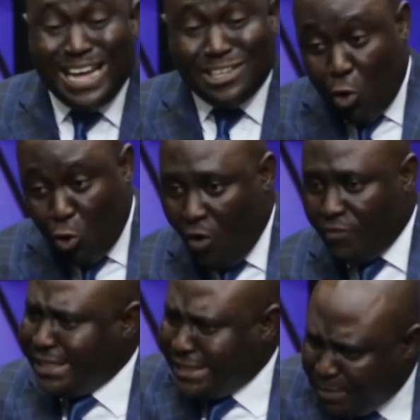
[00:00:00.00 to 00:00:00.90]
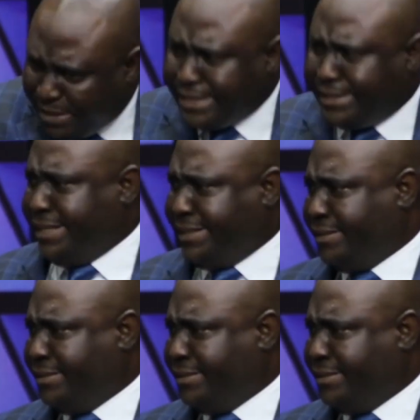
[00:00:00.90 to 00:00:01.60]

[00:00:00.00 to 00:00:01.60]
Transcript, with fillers: That's your love. Let it be tested.